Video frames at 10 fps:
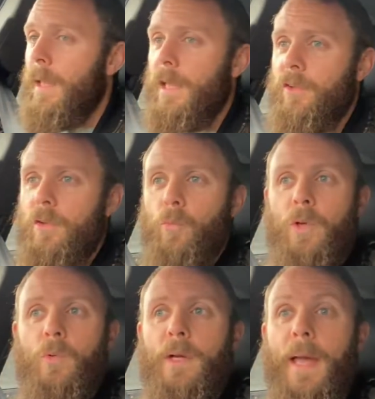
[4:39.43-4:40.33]
is that
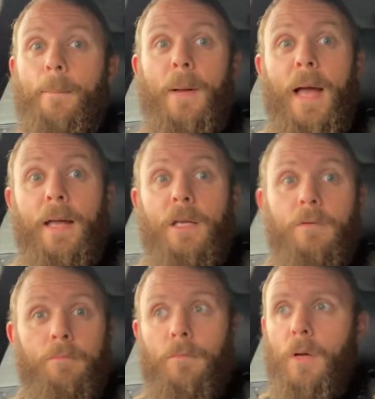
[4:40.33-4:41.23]
we will get back
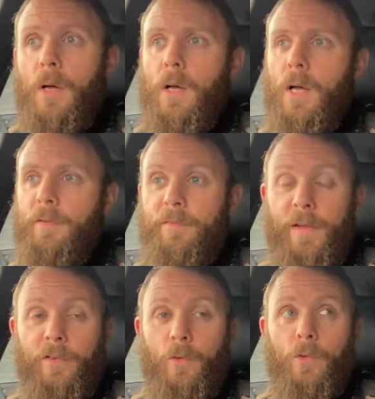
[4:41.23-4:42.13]
a
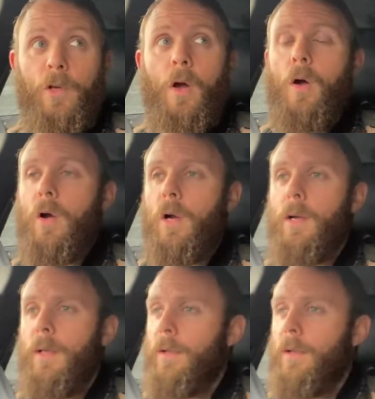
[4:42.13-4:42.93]
fettled car.